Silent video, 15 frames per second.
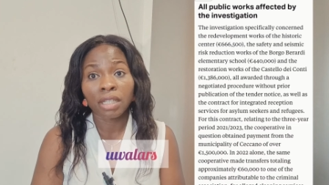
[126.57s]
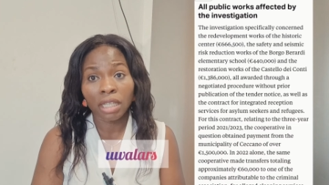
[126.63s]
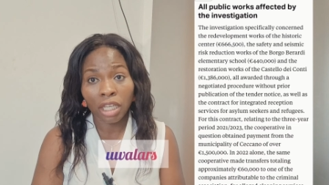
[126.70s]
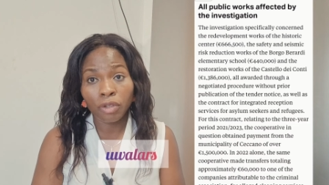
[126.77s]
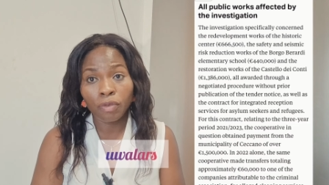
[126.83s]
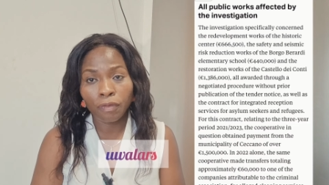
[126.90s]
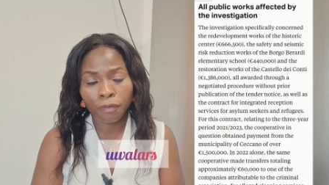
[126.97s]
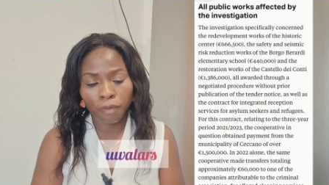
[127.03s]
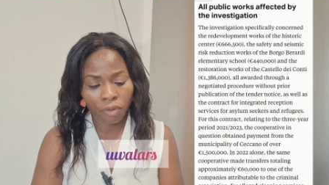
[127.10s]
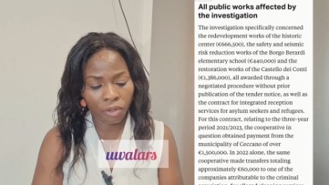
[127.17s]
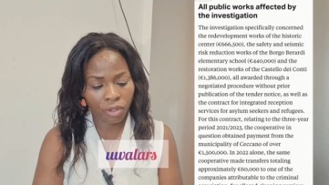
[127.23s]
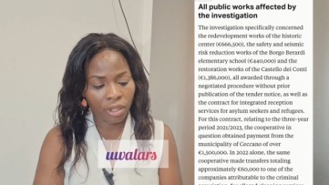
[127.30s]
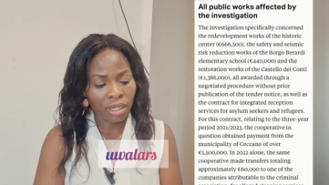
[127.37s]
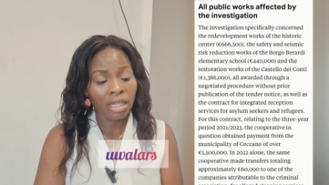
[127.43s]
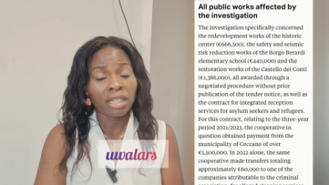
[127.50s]
EU
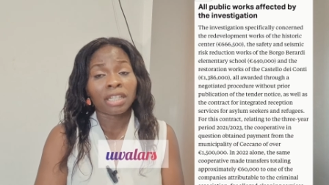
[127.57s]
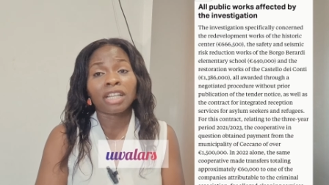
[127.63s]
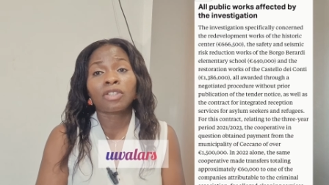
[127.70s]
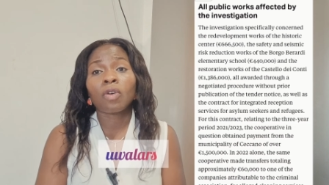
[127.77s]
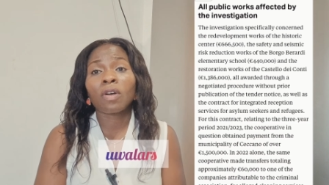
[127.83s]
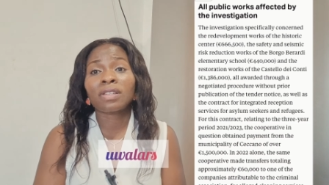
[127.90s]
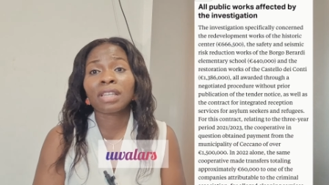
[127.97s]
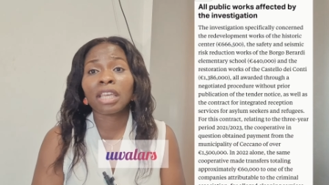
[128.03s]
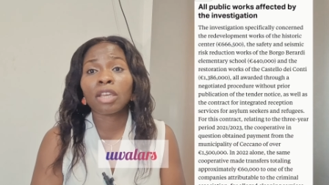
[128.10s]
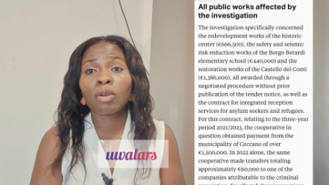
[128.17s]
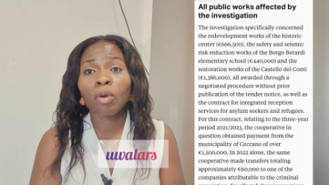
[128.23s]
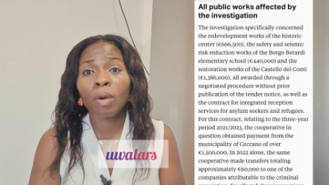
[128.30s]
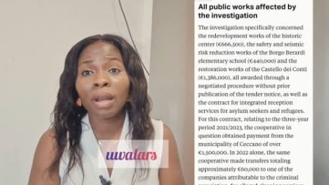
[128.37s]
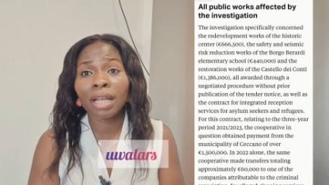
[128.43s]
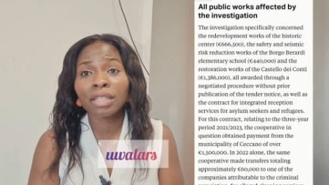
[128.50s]
fund. They talk, say,
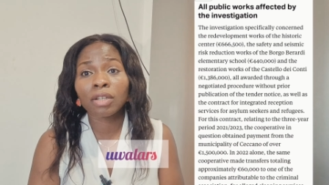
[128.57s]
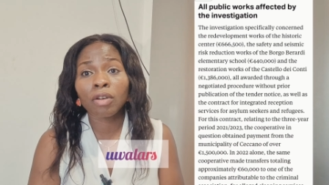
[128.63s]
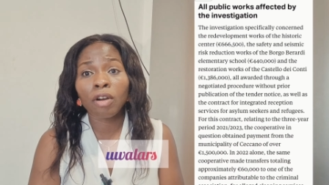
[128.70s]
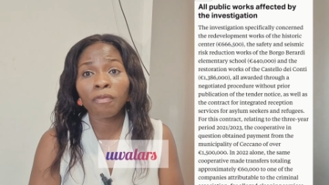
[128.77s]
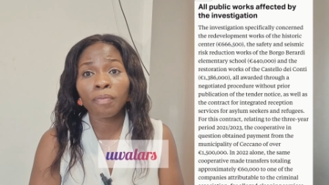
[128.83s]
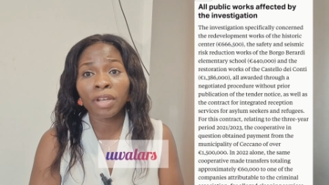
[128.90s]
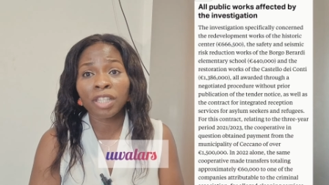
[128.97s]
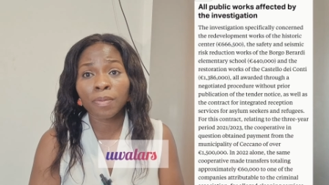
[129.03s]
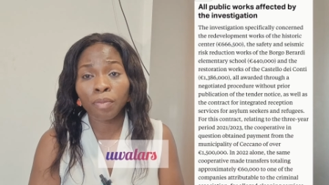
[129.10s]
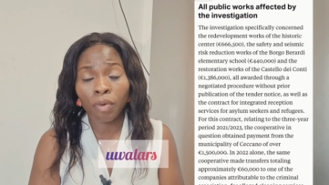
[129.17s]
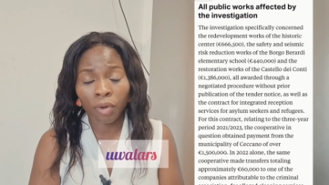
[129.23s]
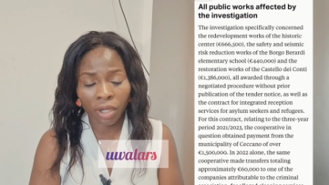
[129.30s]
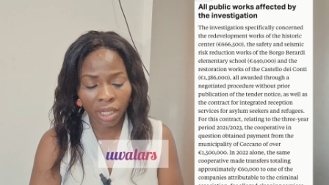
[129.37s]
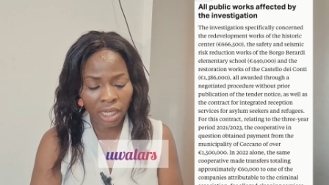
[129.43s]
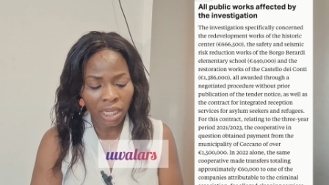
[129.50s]
he collect government
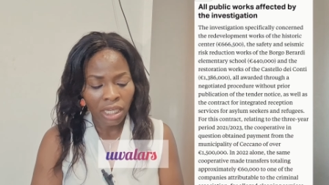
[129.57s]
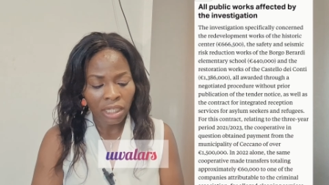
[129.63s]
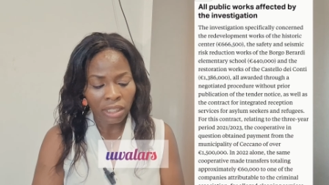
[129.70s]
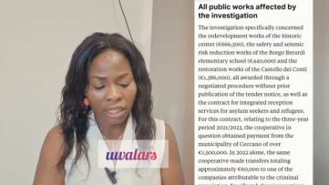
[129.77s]
money.